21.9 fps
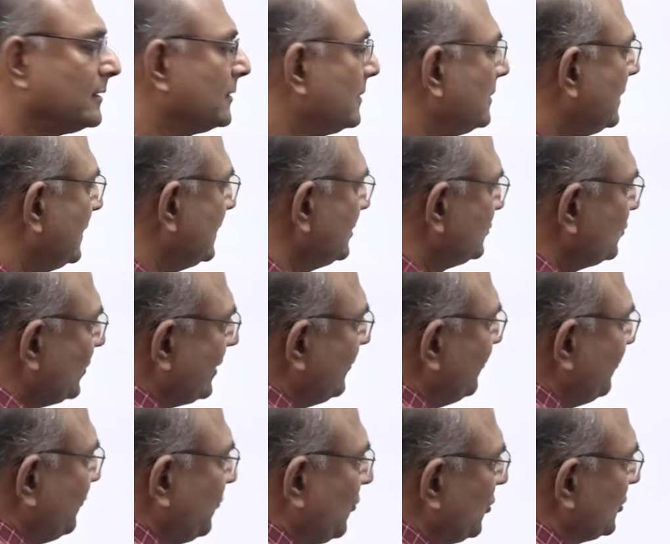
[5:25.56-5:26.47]
There is one
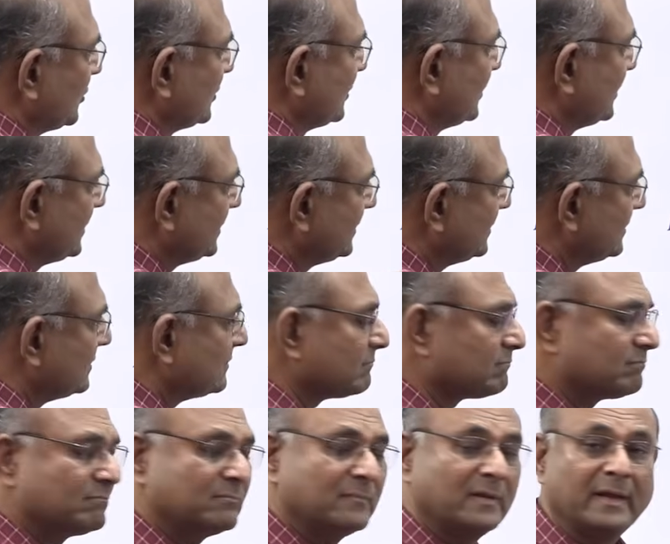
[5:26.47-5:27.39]
force.
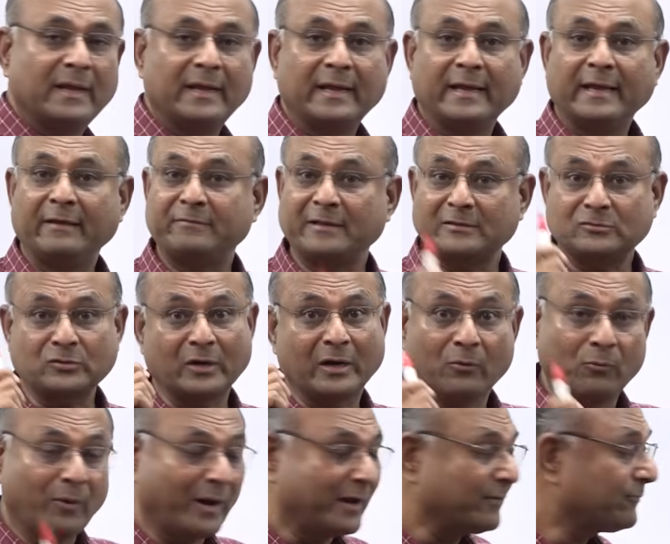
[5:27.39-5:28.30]
If there's only
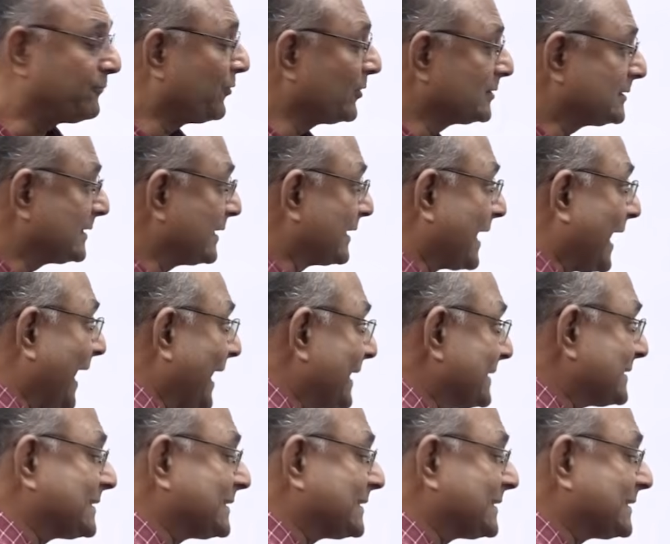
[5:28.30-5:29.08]
one force, it can't